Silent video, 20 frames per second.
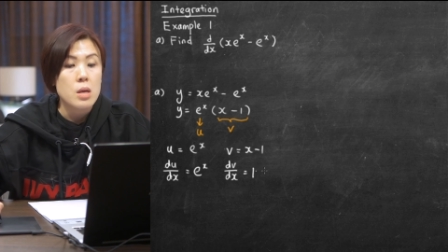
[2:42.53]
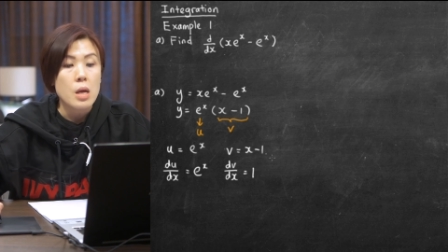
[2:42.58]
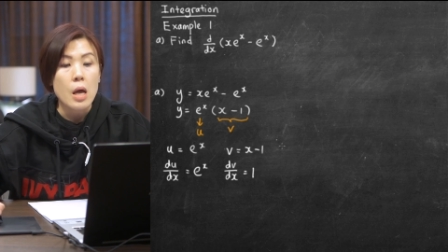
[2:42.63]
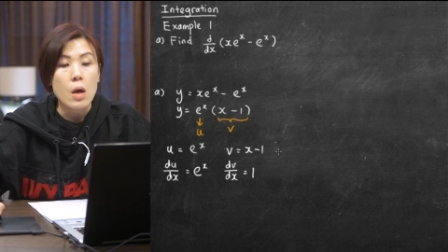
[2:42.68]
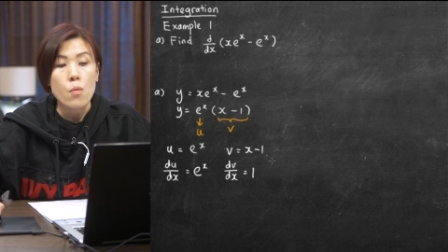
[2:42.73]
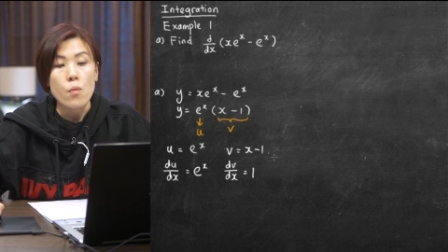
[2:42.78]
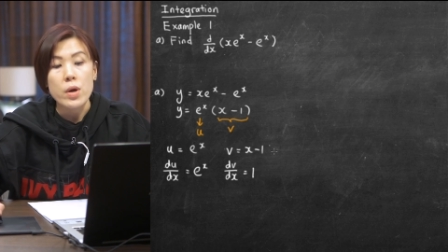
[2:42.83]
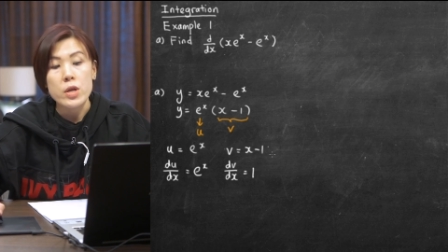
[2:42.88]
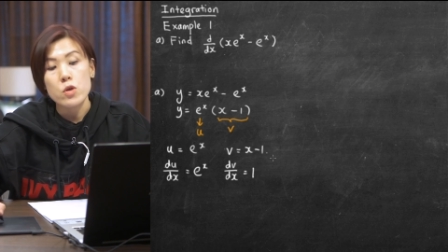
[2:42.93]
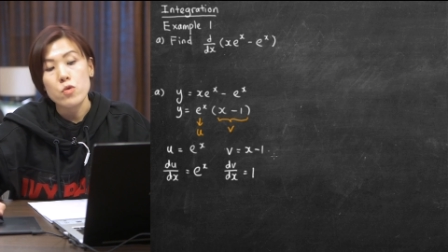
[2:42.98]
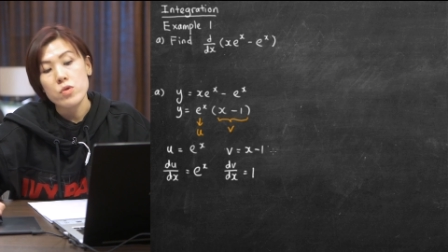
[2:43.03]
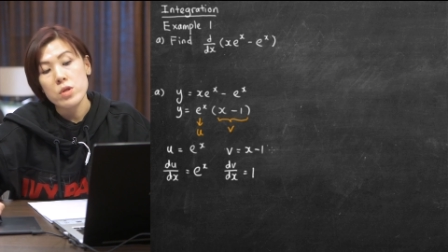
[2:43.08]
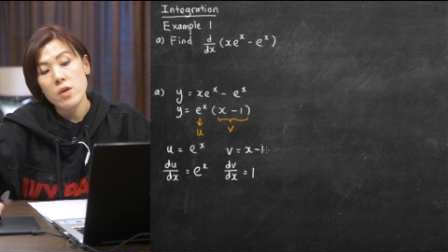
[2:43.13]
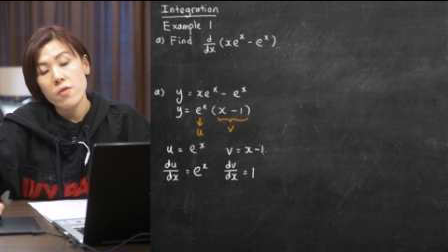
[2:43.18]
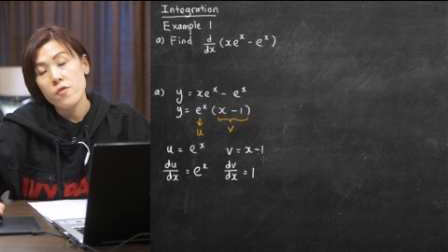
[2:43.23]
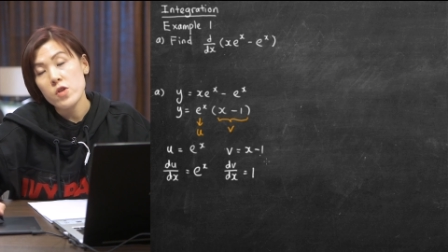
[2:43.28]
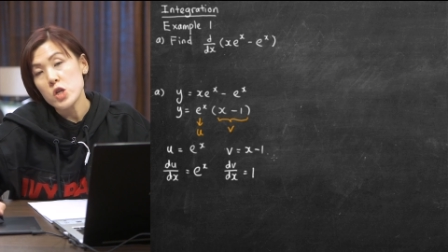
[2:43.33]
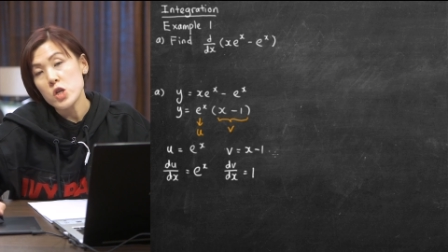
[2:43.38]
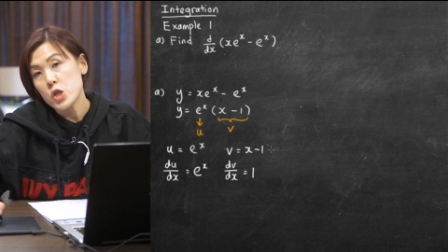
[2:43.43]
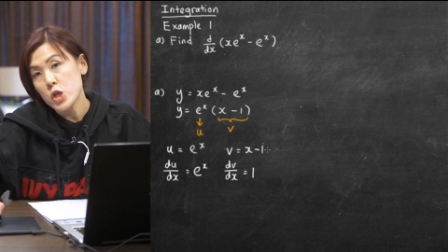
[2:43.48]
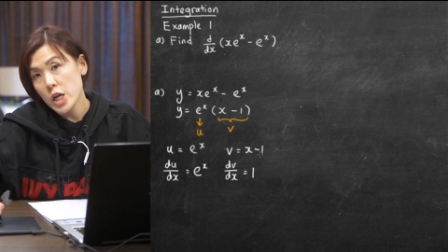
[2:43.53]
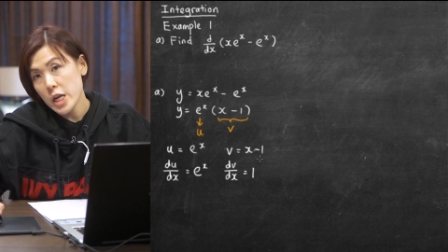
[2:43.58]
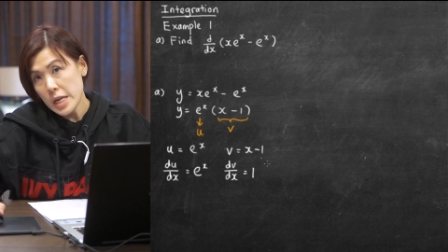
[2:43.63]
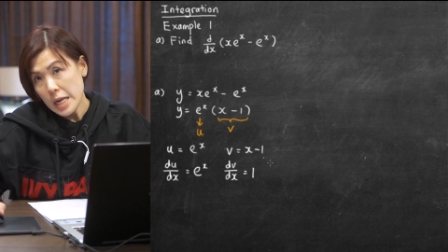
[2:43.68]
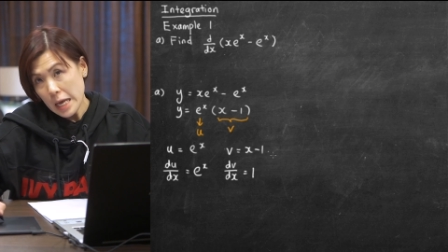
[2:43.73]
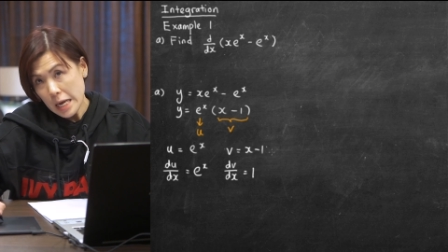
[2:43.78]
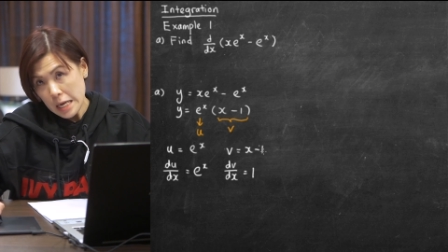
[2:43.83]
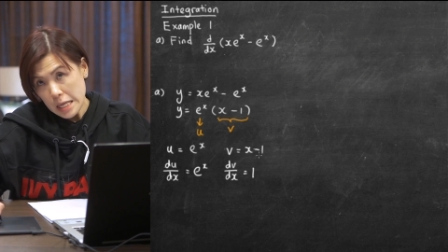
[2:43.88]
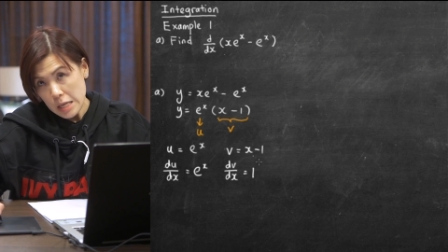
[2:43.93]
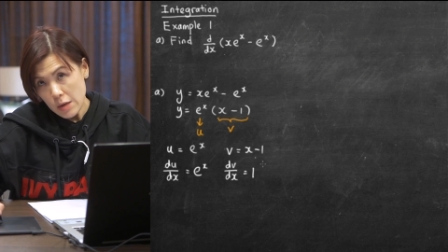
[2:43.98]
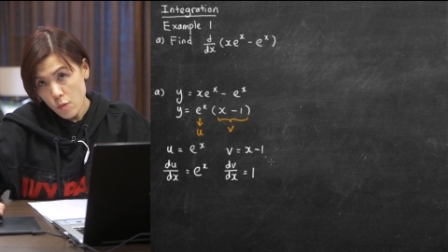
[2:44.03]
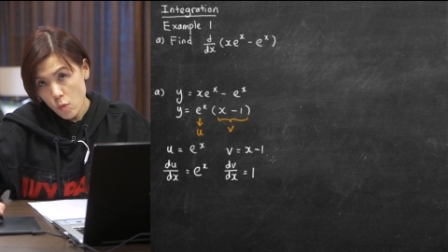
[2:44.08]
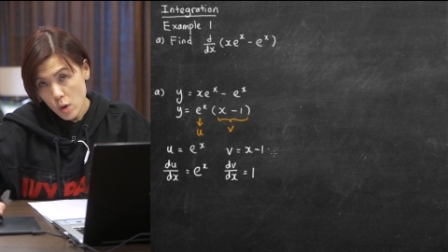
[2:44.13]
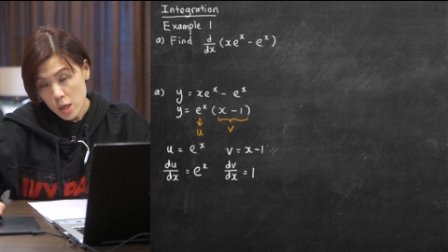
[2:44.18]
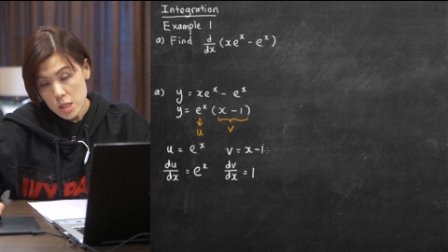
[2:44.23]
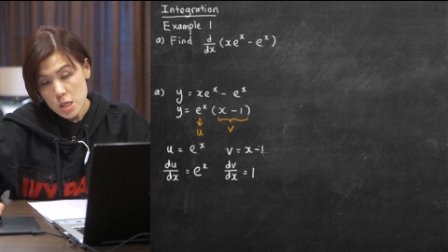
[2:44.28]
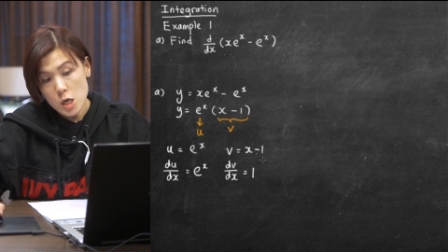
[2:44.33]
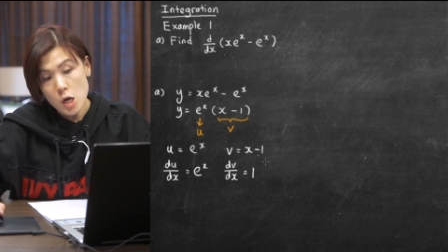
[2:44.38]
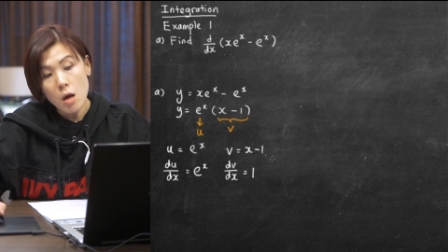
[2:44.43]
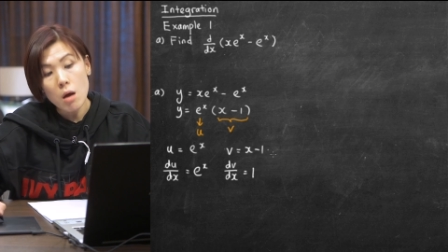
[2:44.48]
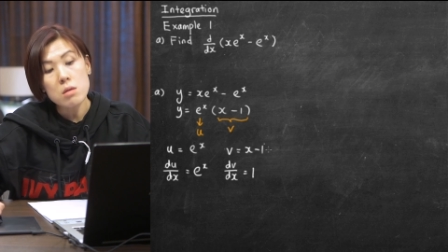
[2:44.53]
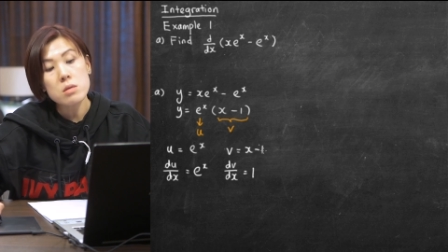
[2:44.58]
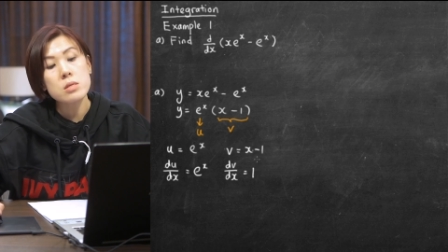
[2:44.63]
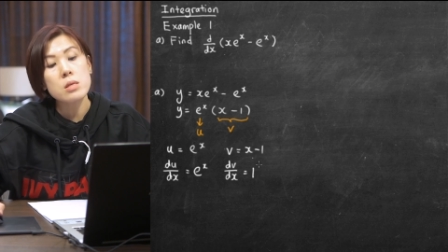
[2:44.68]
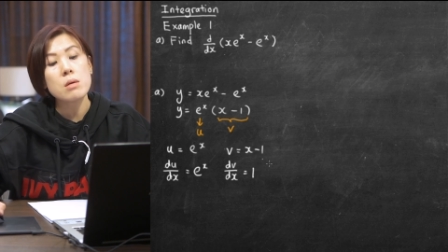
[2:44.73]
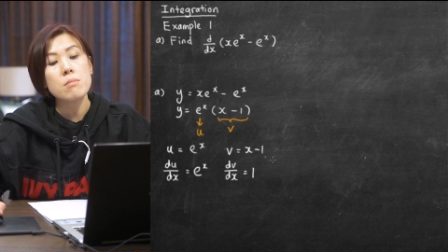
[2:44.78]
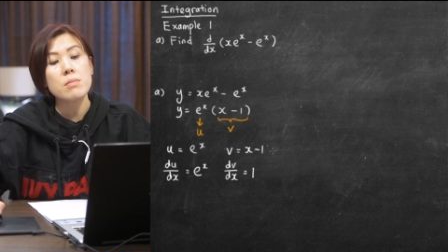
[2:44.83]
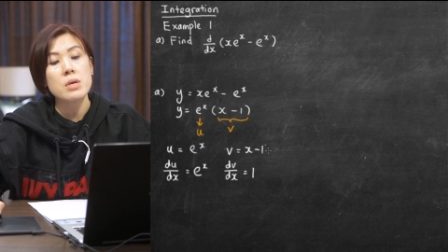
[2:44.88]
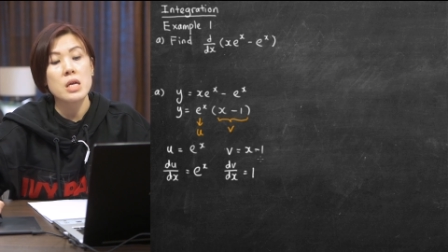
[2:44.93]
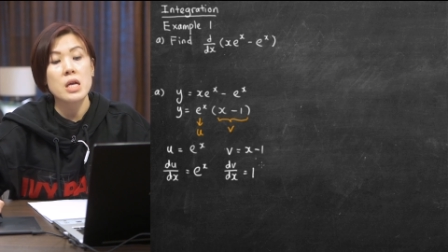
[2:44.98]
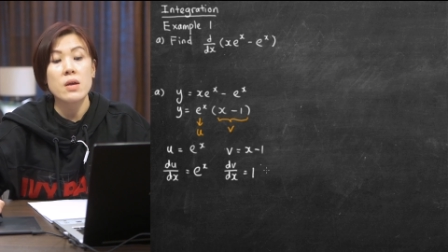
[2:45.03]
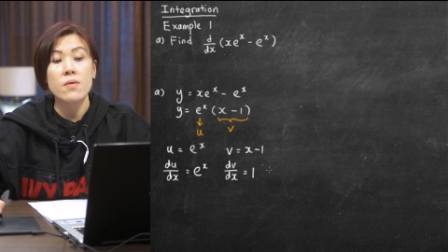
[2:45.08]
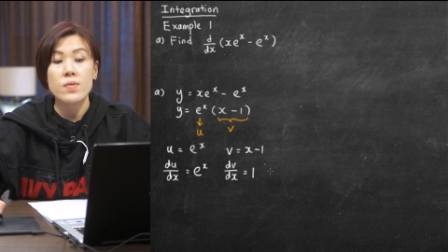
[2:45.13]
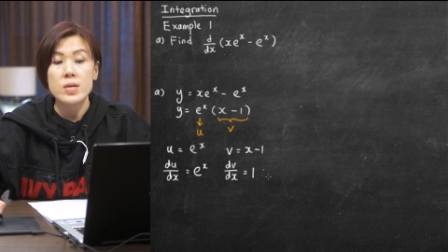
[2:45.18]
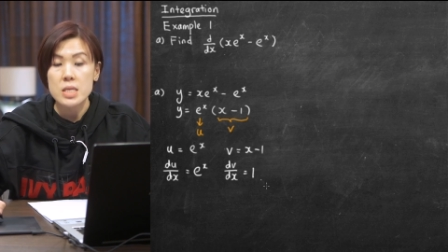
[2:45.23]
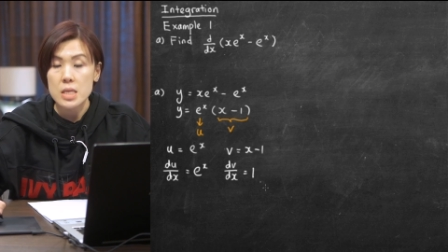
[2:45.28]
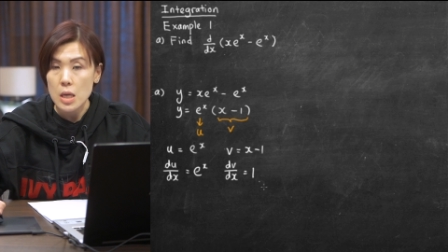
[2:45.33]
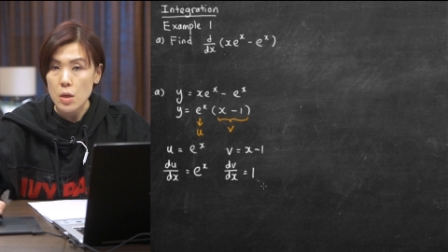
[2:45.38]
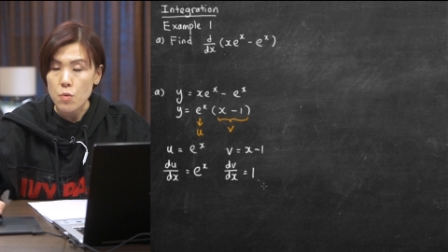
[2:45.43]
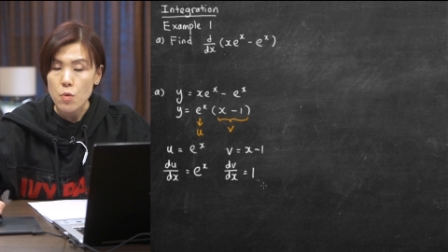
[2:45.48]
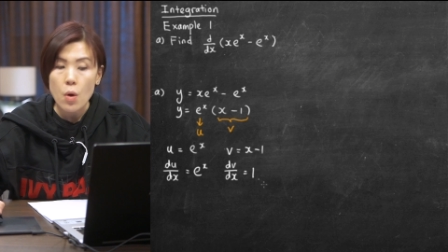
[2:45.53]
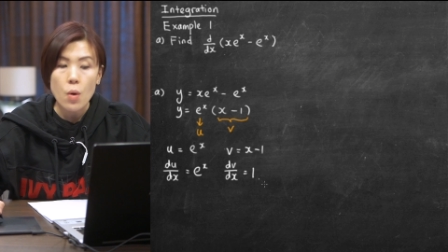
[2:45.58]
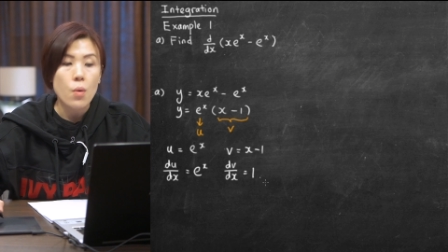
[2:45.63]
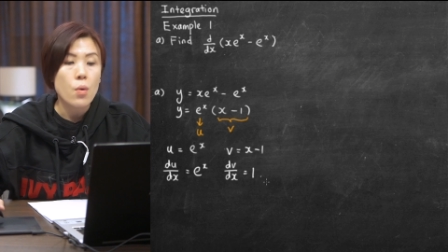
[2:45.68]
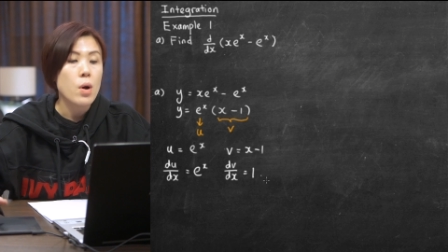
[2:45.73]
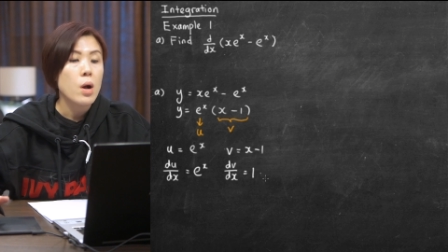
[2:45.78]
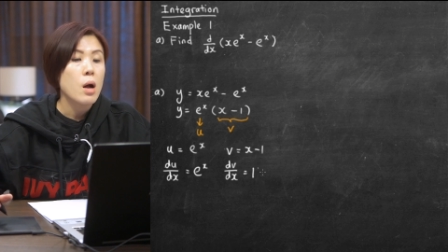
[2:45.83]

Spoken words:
And when you differentiate -1, a constant, it gives us 0.